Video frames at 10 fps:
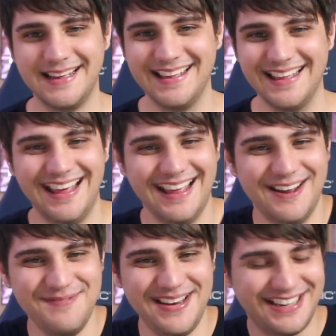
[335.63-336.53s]
And
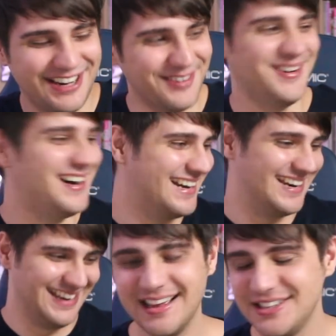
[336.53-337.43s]
I mean, come on,
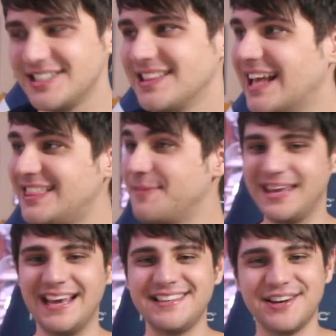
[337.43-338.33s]
just let them
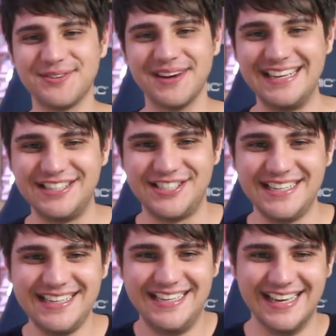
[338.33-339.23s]
kiss already,
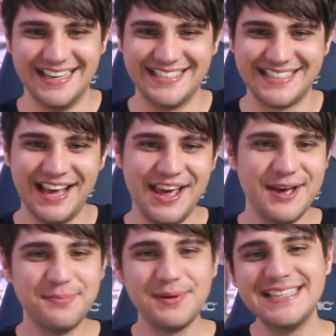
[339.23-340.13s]
Jesus.
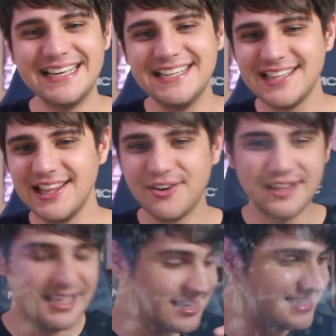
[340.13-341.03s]
Plus, it is literally the